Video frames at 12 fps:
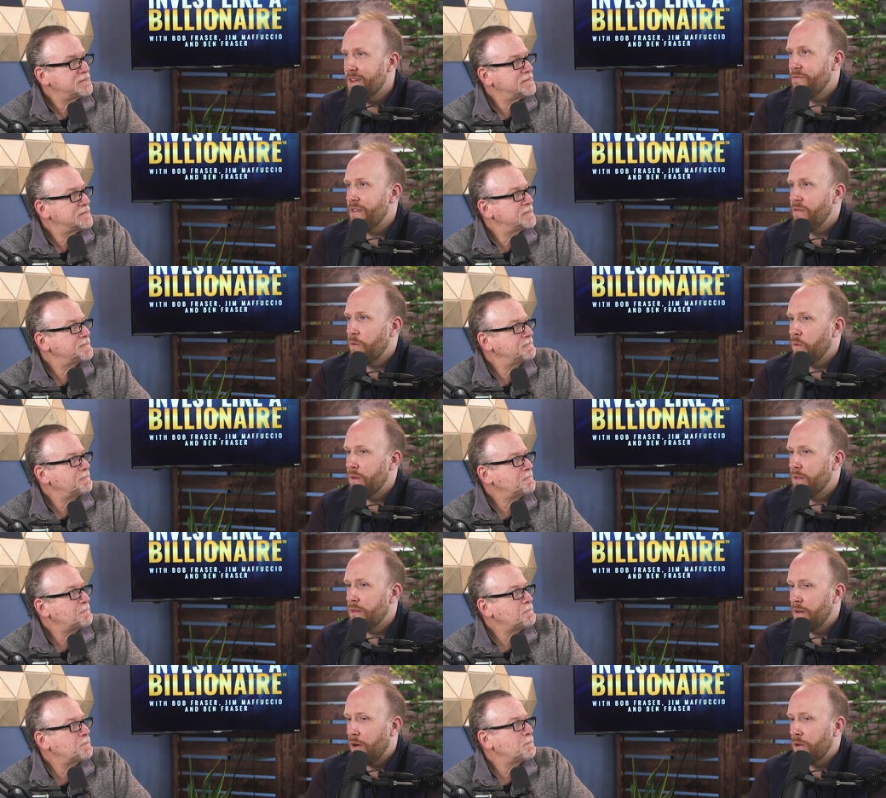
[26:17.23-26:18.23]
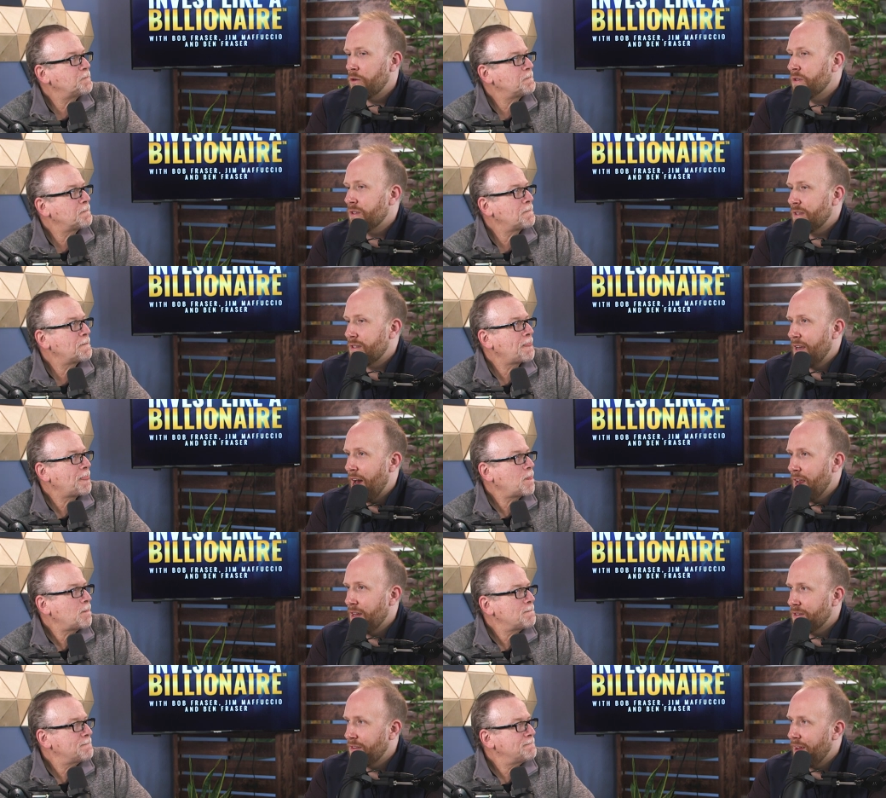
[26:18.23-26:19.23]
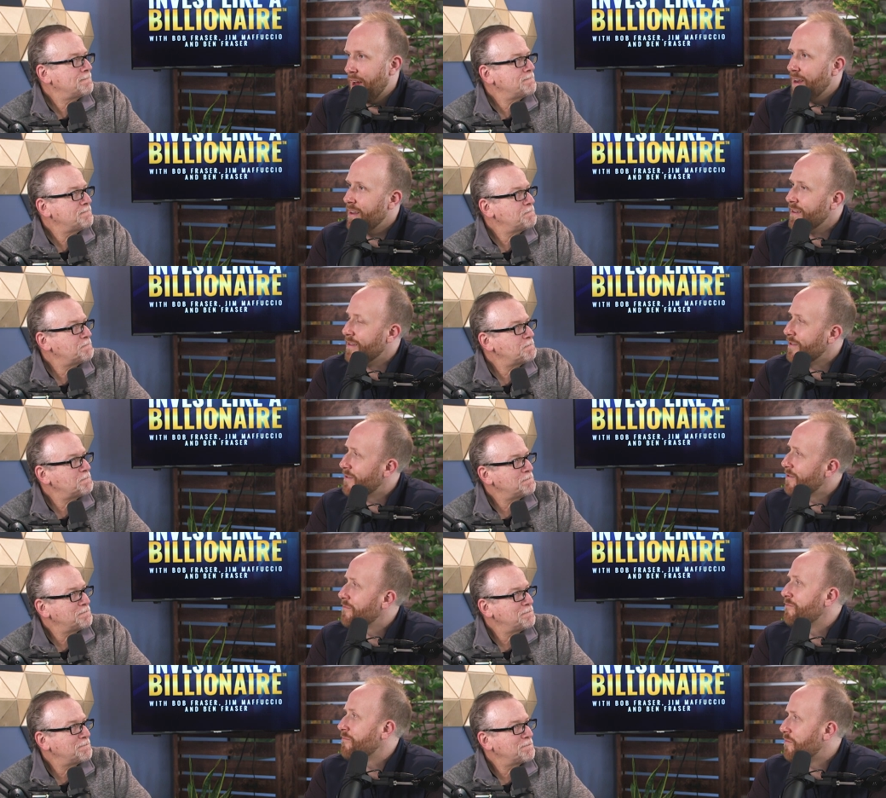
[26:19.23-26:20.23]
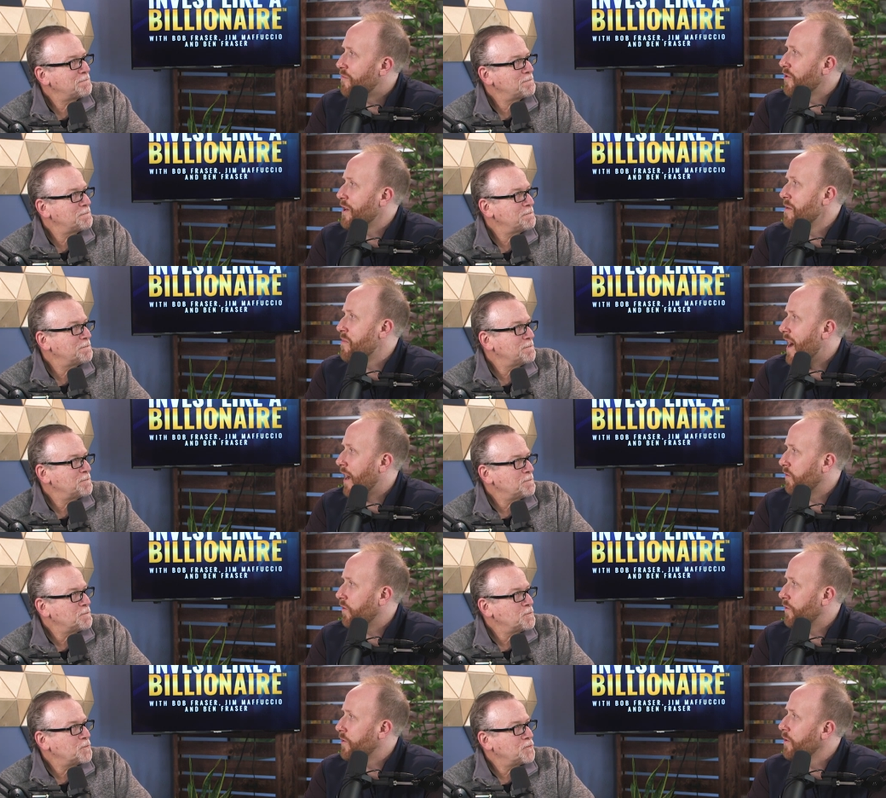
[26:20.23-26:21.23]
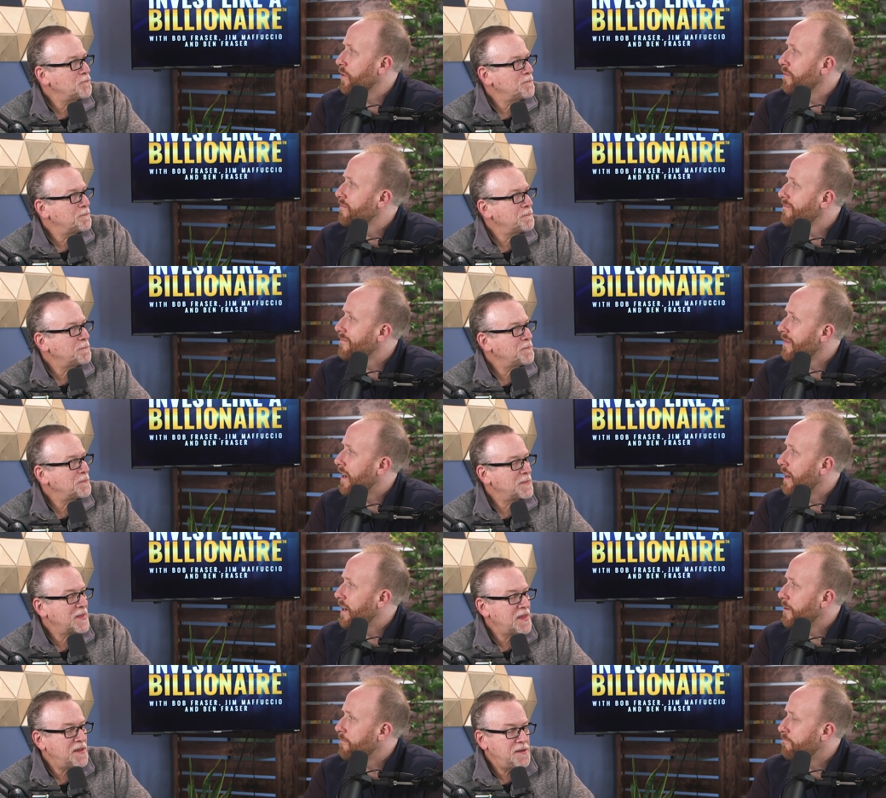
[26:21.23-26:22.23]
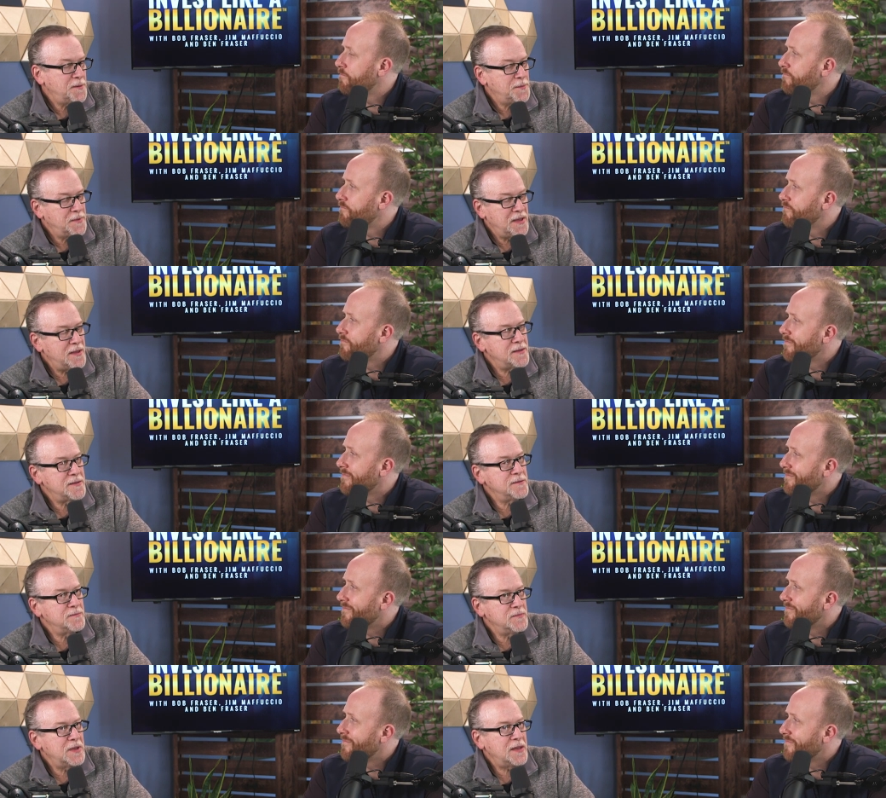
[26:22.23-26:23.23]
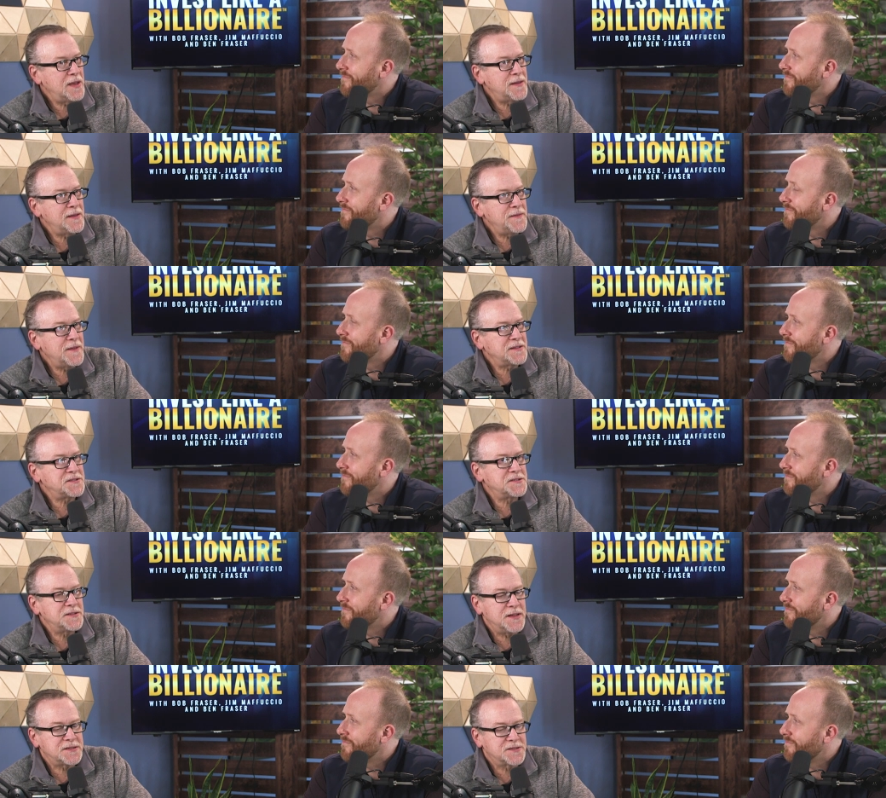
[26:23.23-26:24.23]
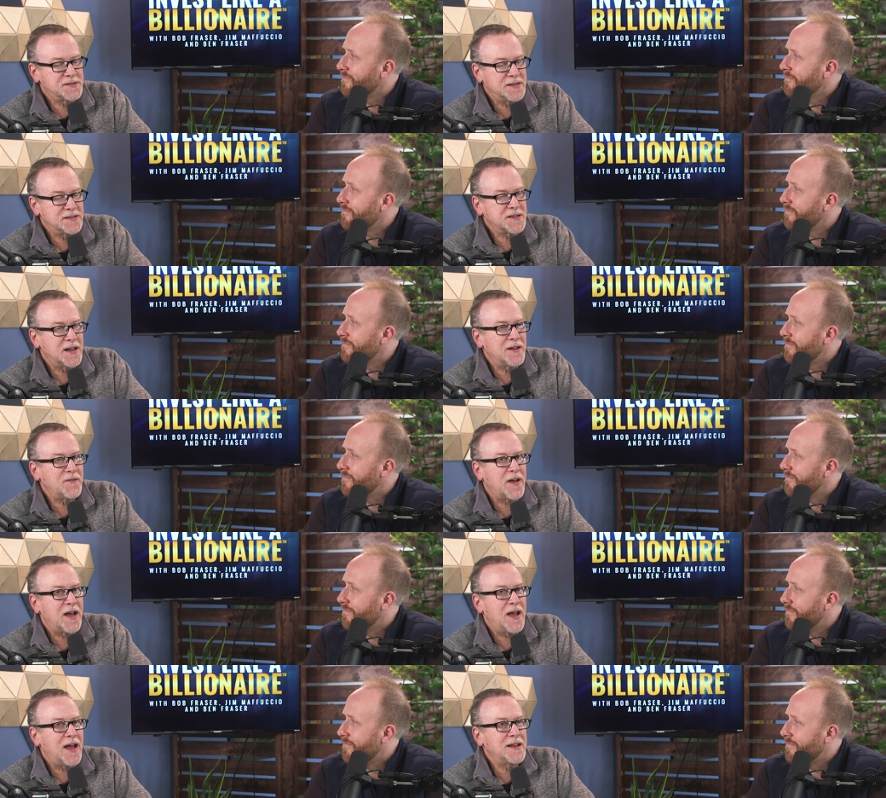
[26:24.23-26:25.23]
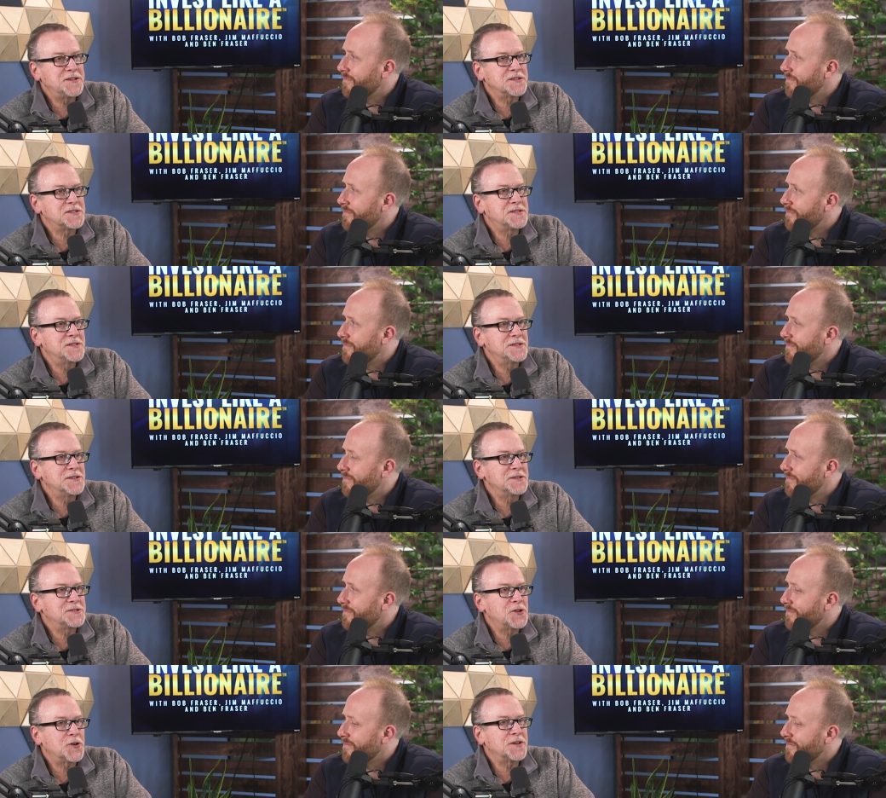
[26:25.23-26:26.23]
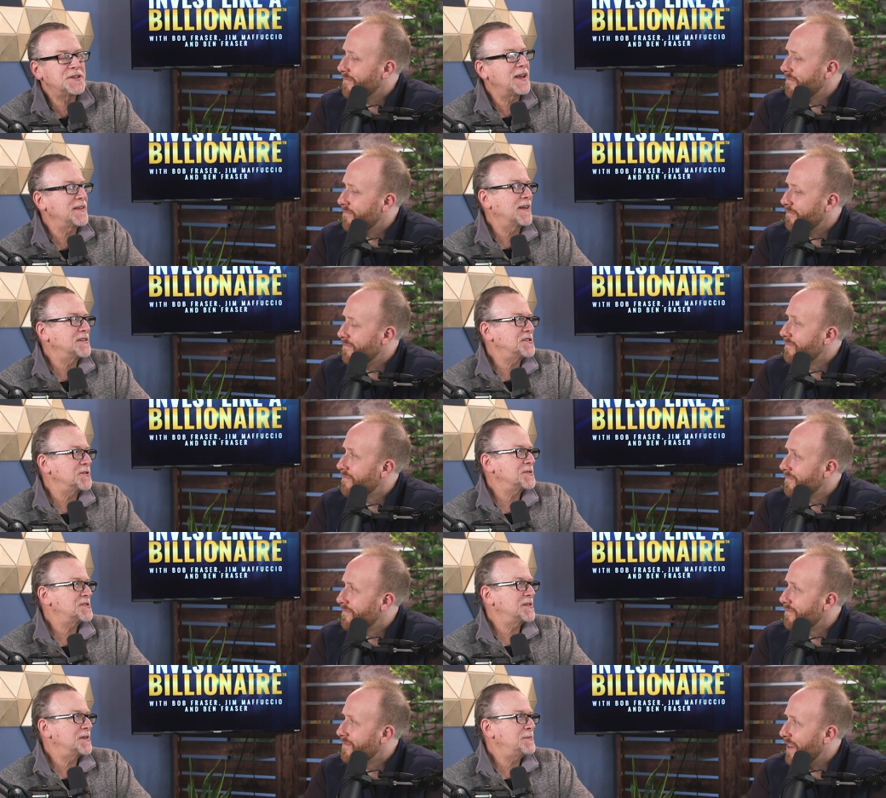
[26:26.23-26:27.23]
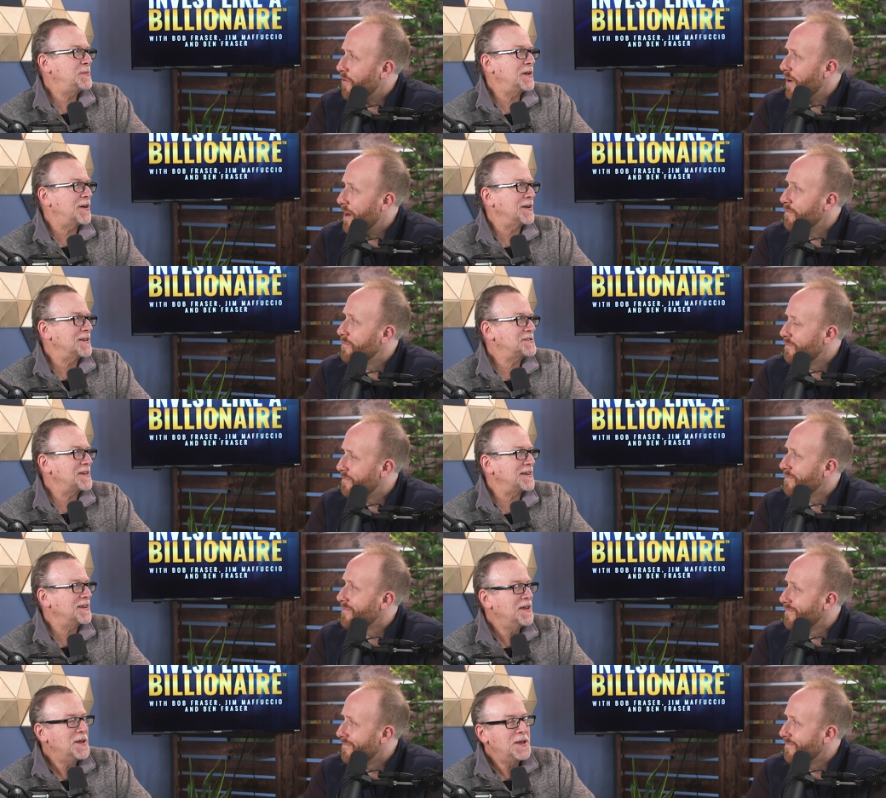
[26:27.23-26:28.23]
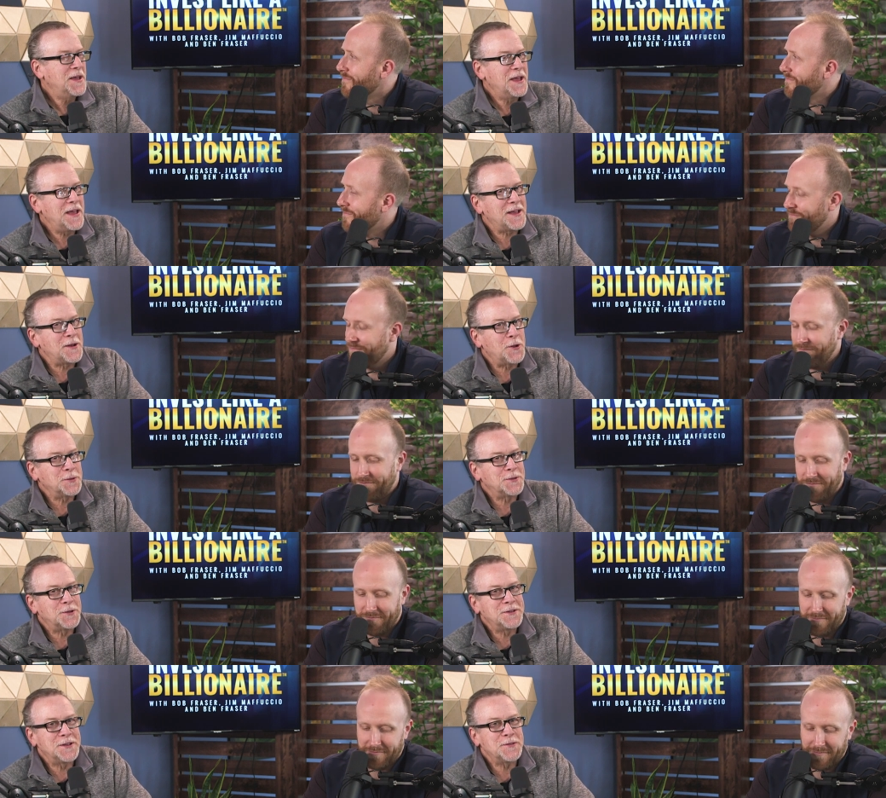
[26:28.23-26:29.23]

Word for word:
Speaker 1: if, if it, the dollar loses its status, and that is pretty impactful too. Um,
Speaker 2: and, and, that's that's that's kind of I just it's hard to take that seriously, be right. honest. And and I'll, I'll tell